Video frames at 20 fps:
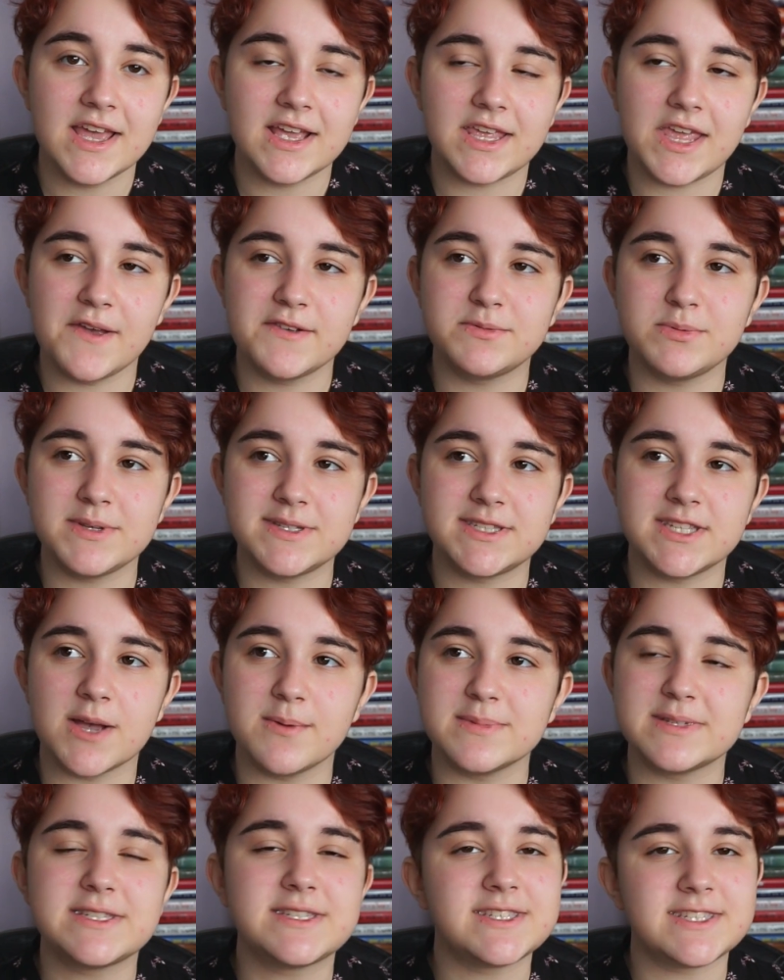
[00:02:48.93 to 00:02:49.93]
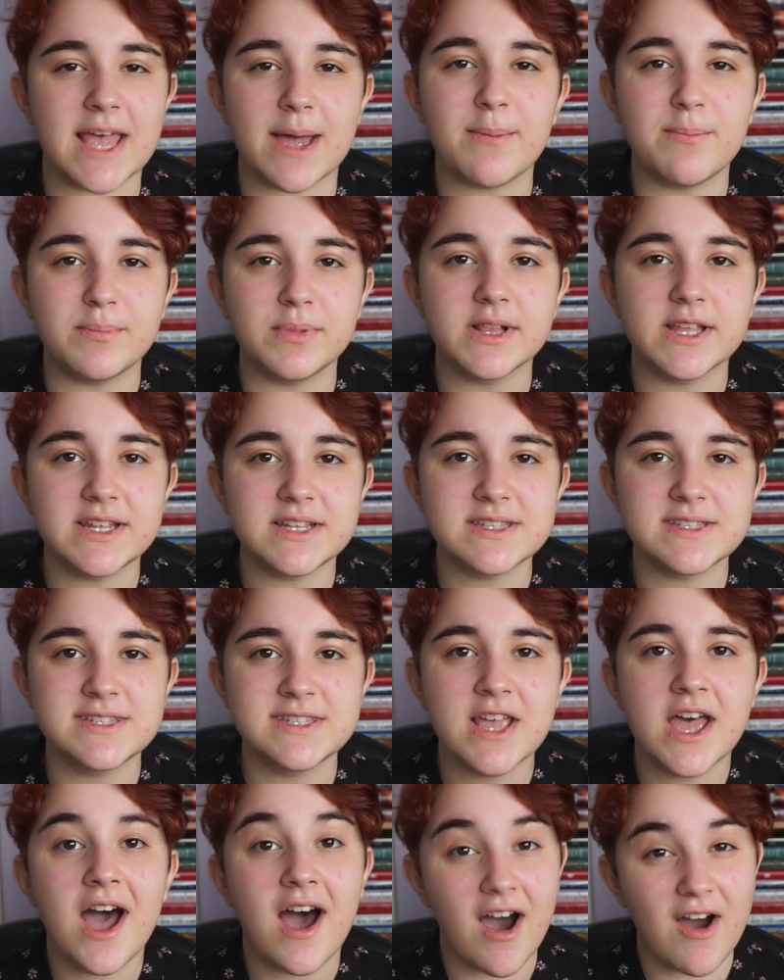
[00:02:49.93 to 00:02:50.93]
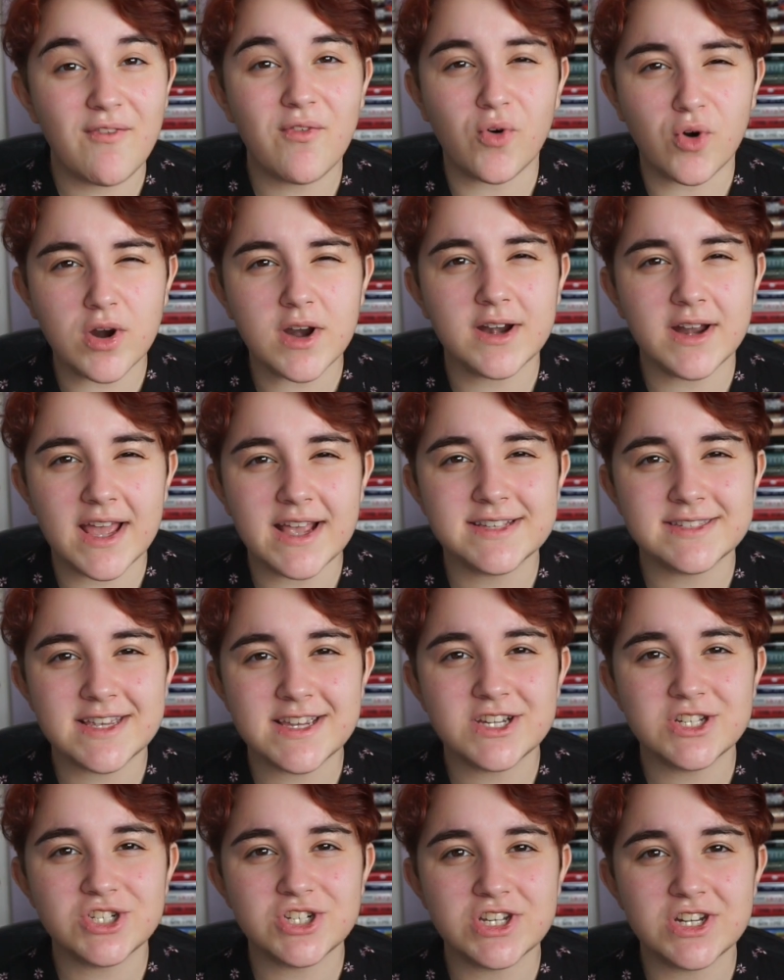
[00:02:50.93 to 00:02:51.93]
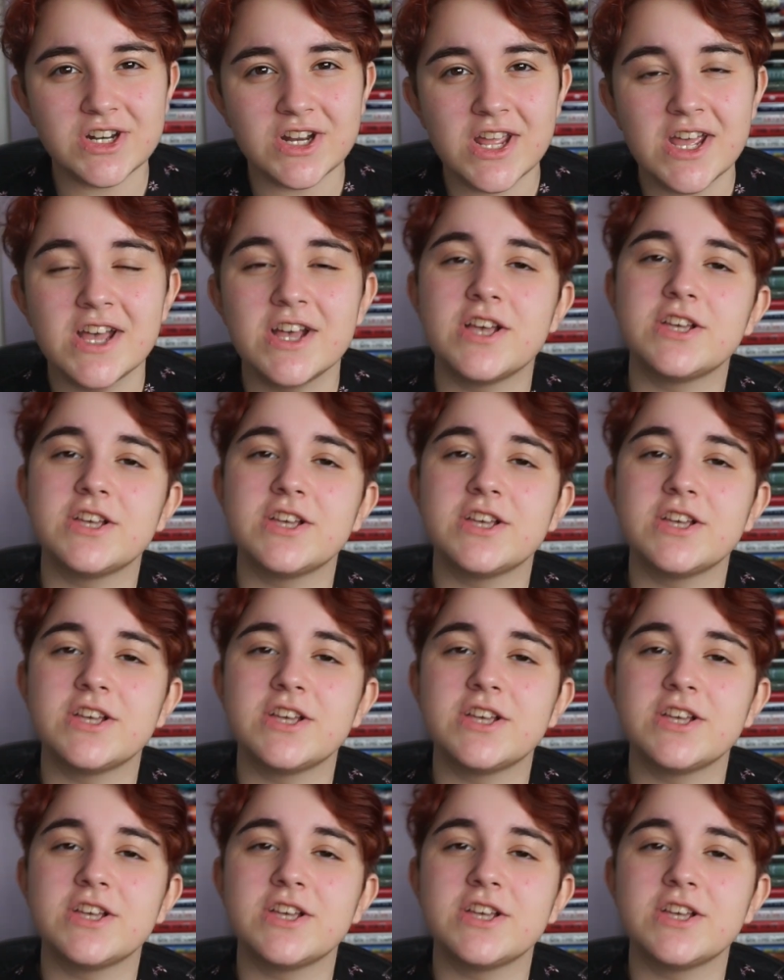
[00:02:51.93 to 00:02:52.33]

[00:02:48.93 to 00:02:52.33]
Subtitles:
gives me some semblance of organization,